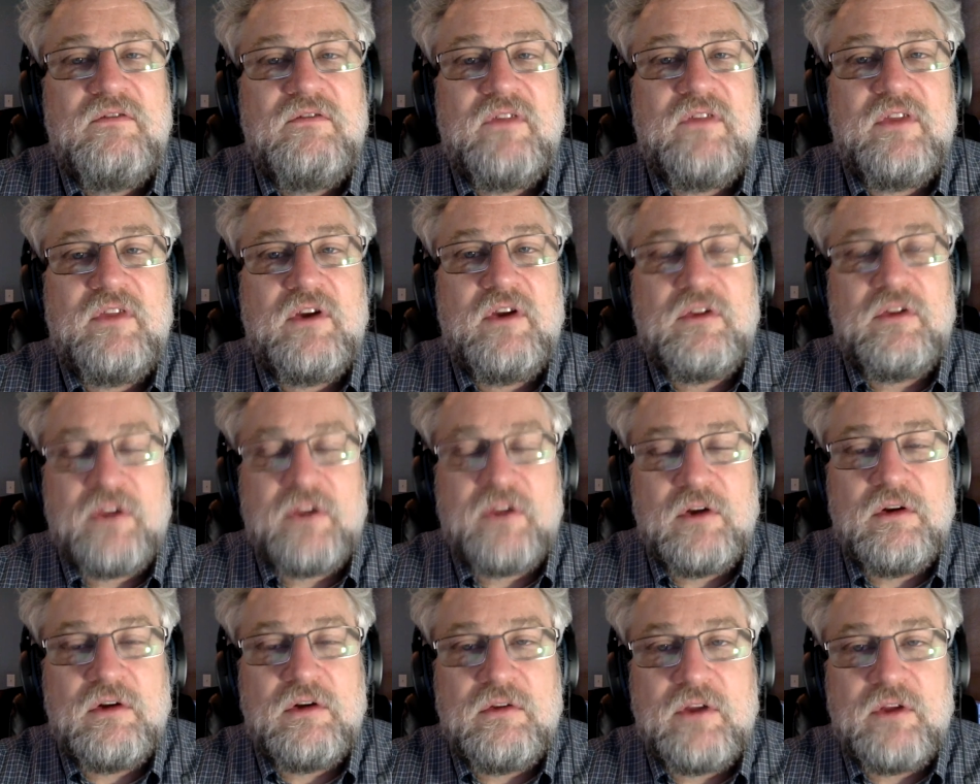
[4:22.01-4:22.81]

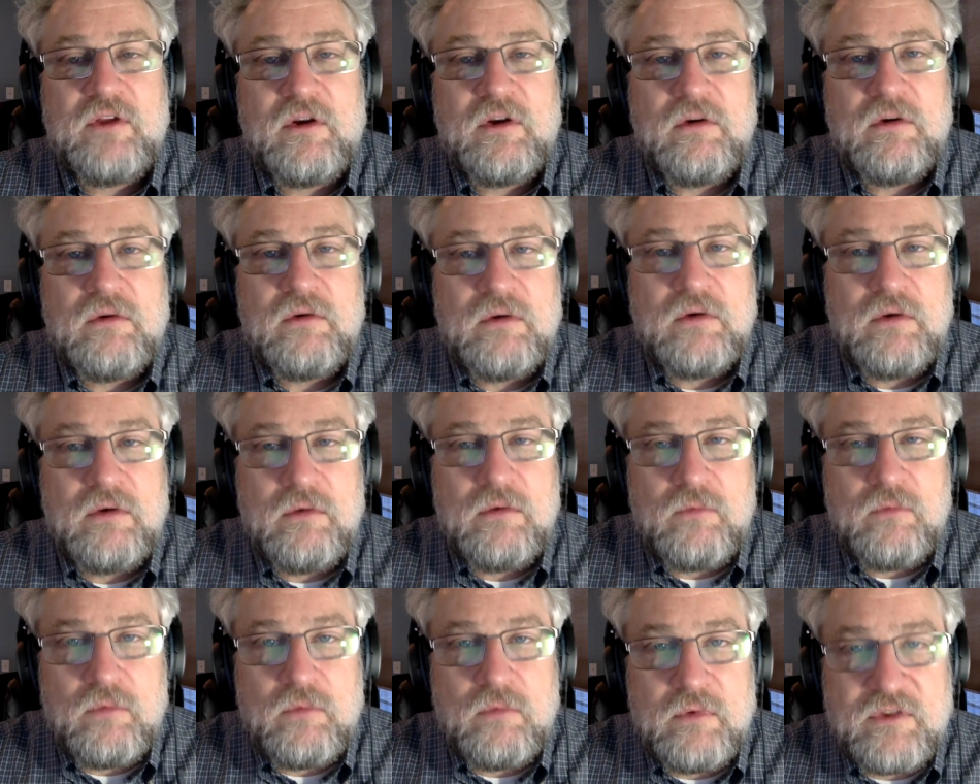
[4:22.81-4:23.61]
their
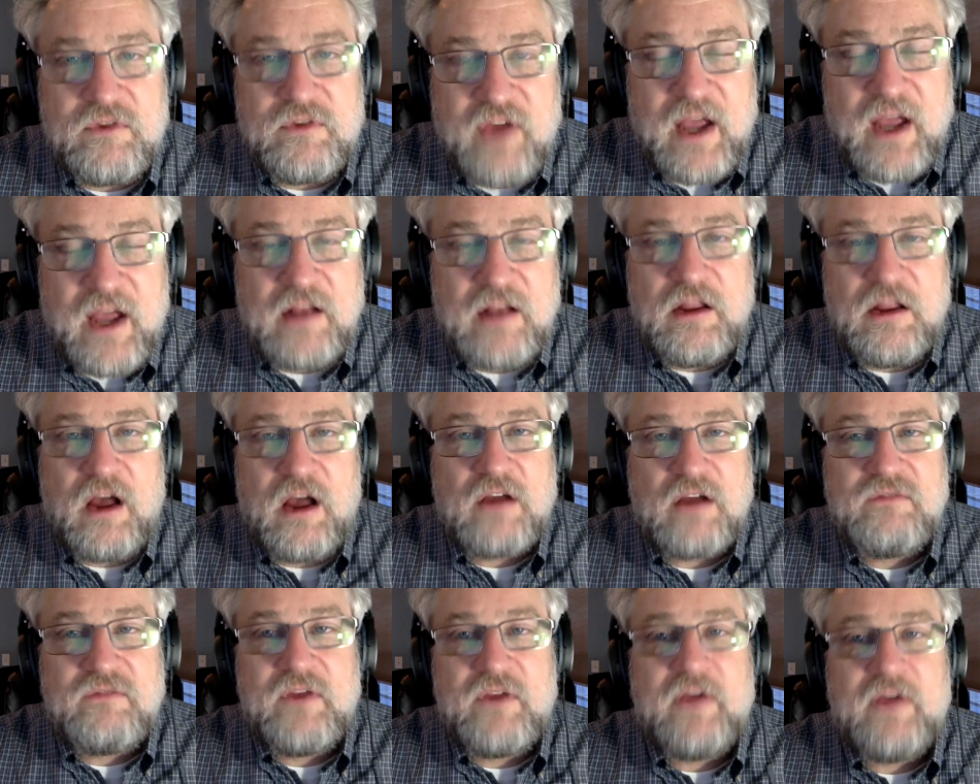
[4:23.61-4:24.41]

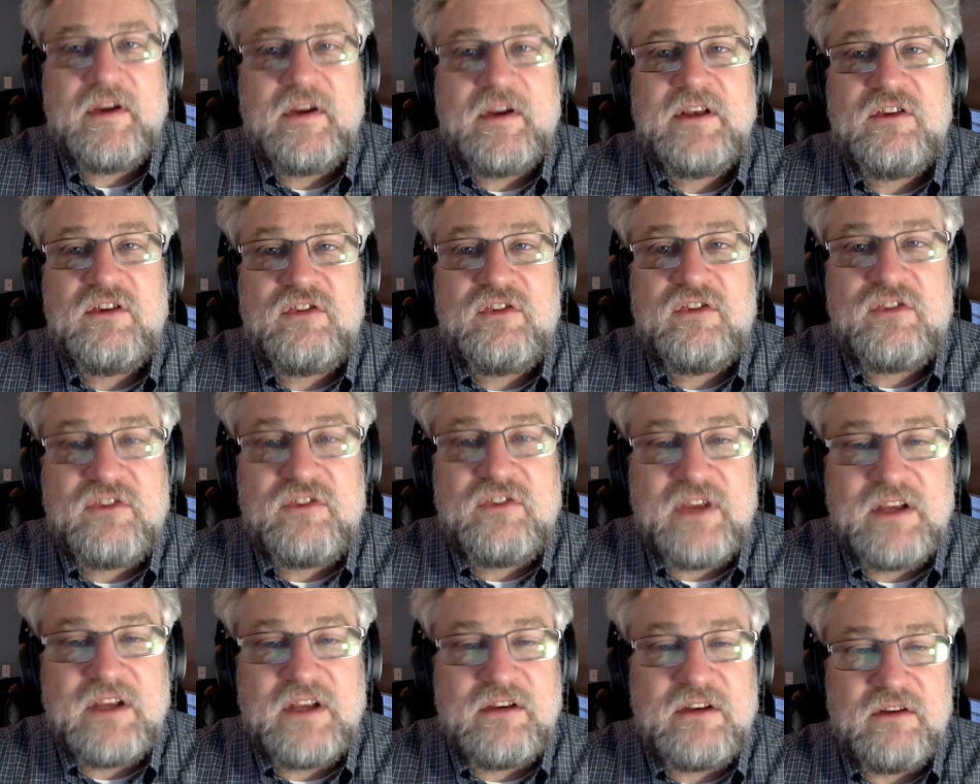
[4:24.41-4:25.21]
dialogue very
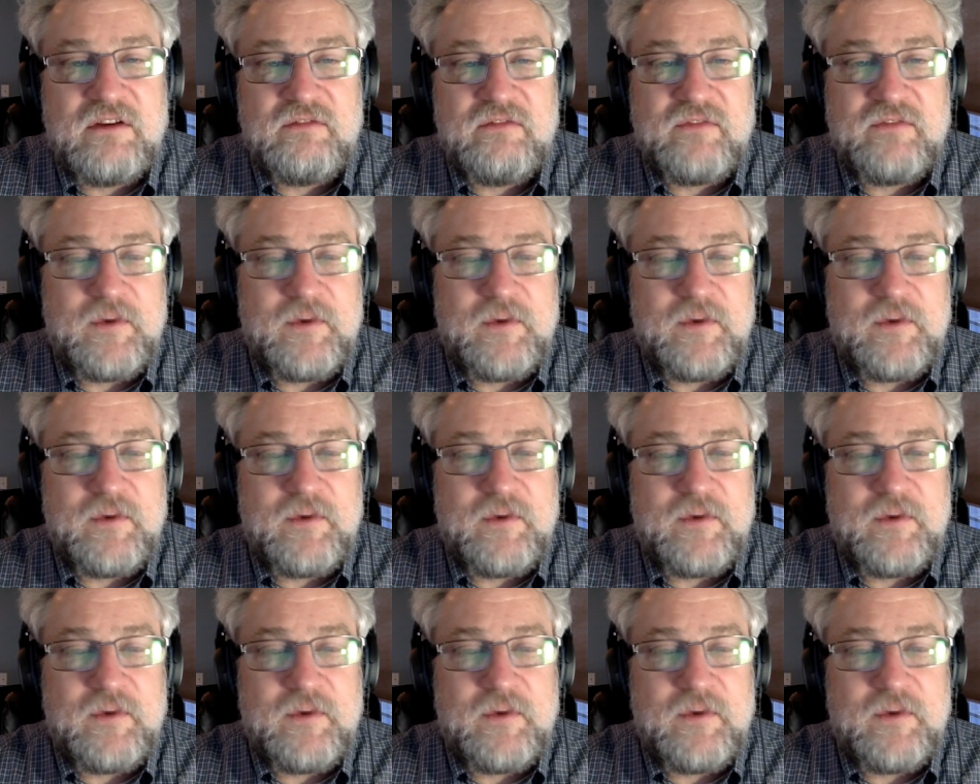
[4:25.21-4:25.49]
distinctive.